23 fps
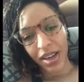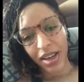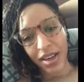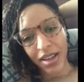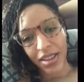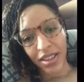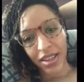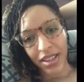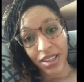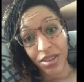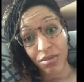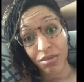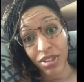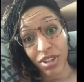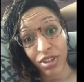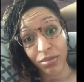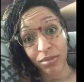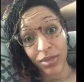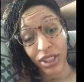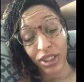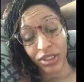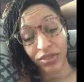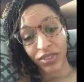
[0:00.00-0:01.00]
Thank you so
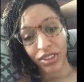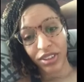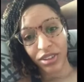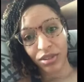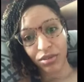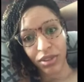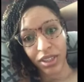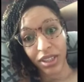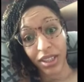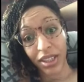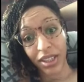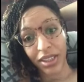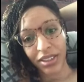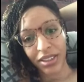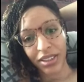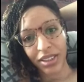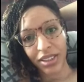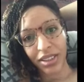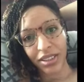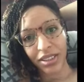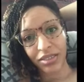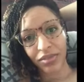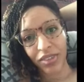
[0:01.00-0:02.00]
much for tuning into
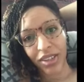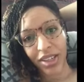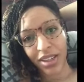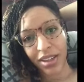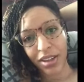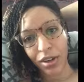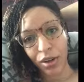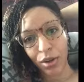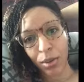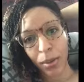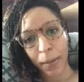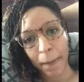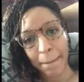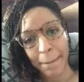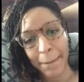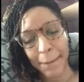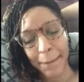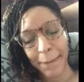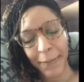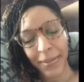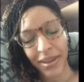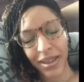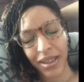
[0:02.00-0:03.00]
this video.
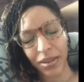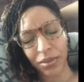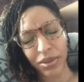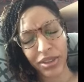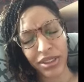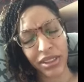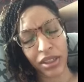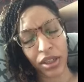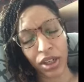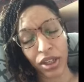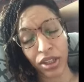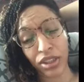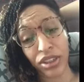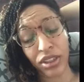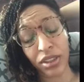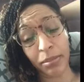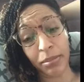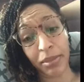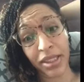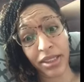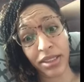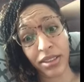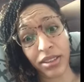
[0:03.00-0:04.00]
It was an urgent
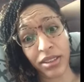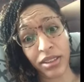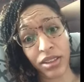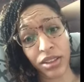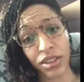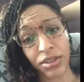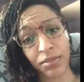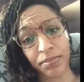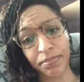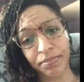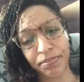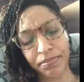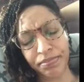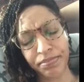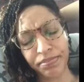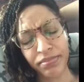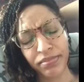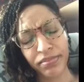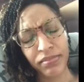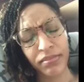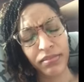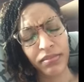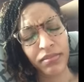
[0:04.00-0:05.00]
message,
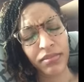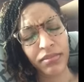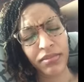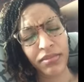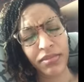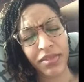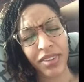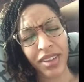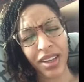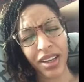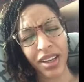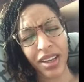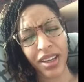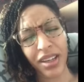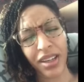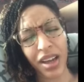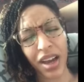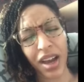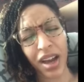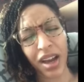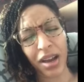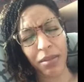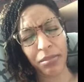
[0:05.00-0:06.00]
and
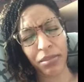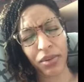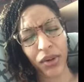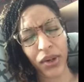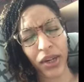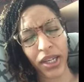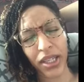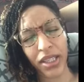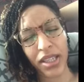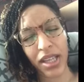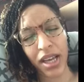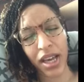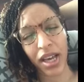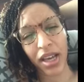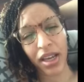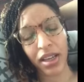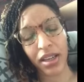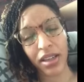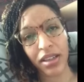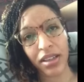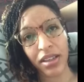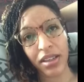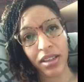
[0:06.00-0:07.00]
I pray that
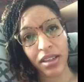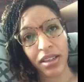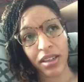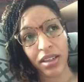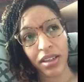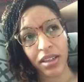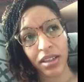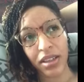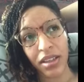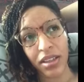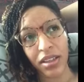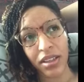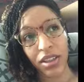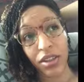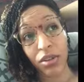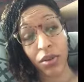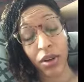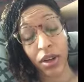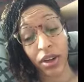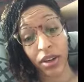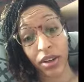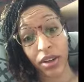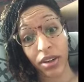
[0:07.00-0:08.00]
you
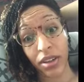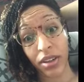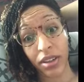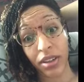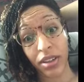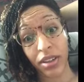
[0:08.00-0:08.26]
heard